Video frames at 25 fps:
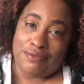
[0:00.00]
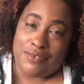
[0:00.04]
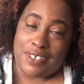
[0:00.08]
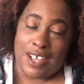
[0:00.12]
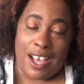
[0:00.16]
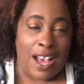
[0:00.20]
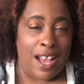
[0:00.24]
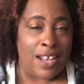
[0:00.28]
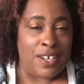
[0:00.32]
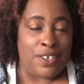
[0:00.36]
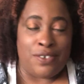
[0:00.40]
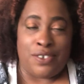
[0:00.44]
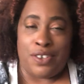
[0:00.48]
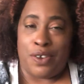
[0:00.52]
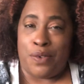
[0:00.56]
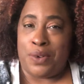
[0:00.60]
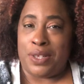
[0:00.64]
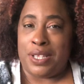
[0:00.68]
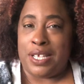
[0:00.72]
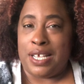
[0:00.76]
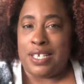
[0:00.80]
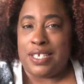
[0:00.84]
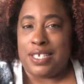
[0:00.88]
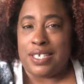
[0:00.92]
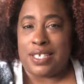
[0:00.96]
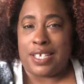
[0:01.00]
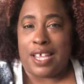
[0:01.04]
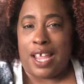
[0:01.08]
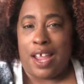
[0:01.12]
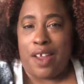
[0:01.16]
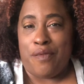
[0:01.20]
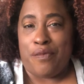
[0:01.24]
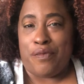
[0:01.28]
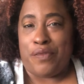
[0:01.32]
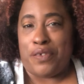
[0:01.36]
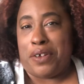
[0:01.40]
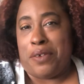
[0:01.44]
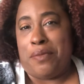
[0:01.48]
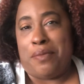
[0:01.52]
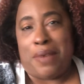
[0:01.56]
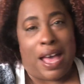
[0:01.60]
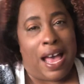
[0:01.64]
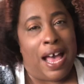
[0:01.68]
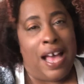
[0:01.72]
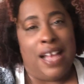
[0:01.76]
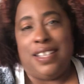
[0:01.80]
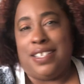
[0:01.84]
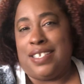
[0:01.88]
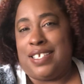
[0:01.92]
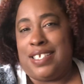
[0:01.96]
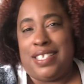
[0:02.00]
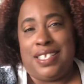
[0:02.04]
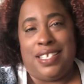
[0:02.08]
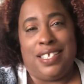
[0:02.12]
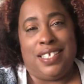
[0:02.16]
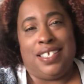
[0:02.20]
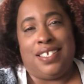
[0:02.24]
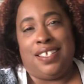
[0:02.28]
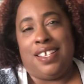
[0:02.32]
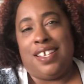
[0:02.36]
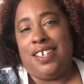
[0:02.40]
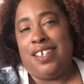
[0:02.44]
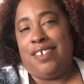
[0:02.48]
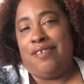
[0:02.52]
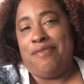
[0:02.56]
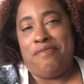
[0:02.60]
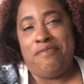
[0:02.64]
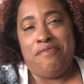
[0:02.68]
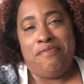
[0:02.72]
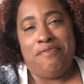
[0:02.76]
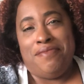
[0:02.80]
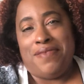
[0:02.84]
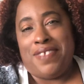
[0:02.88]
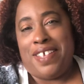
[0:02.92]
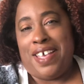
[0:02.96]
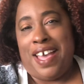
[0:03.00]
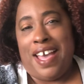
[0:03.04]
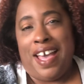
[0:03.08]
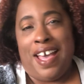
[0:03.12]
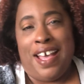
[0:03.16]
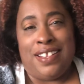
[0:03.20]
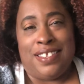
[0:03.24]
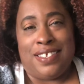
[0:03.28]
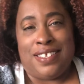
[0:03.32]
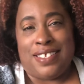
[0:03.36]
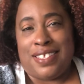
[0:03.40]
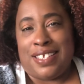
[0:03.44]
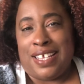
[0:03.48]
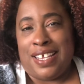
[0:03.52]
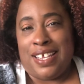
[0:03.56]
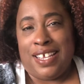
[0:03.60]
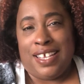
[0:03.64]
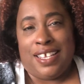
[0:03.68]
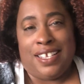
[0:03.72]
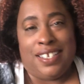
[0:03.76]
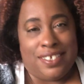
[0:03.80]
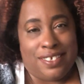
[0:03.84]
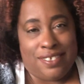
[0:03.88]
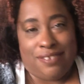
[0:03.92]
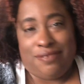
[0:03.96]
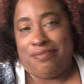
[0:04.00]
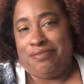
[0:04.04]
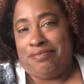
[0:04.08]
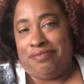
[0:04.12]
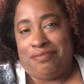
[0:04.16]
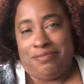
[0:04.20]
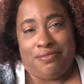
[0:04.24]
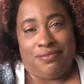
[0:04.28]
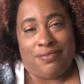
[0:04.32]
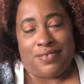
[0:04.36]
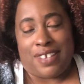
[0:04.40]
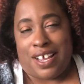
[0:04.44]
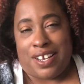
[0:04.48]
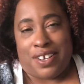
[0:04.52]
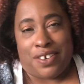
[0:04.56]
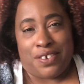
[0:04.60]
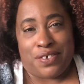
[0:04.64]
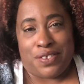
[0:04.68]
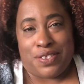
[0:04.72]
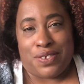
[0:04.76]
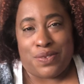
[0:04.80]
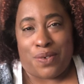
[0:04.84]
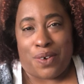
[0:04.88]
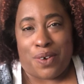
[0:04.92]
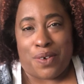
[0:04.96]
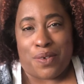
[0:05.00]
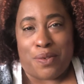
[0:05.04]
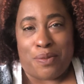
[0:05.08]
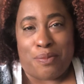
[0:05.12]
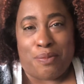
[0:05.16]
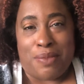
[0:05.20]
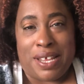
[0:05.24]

I don't know where that just came from. I just had to sing it. I don't know what's wrong with